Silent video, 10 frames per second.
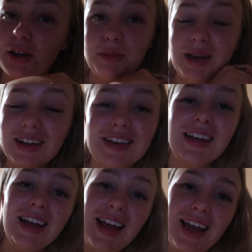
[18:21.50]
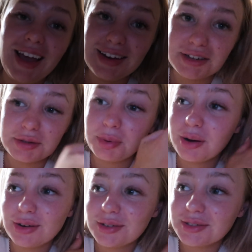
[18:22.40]
go to bed, and I
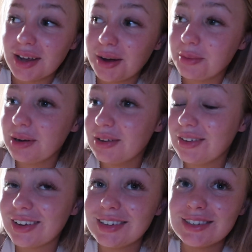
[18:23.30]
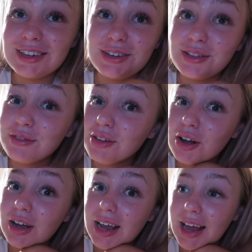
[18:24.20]
suppose I will continue the
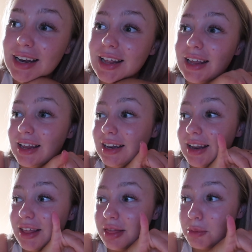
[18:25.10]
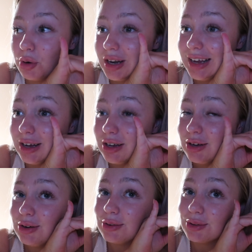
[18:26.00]
vlog again in the morning
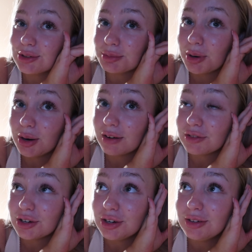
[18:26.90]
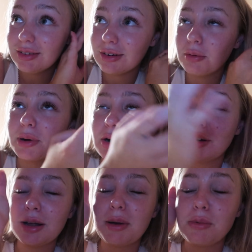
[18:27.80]
or tomorrow afternoon. Oh my god,
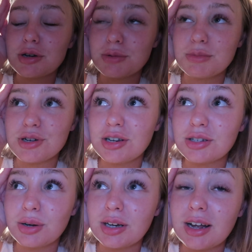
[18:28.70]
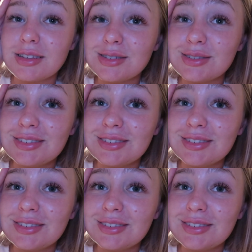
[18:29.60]
now my washing machine's going nuts.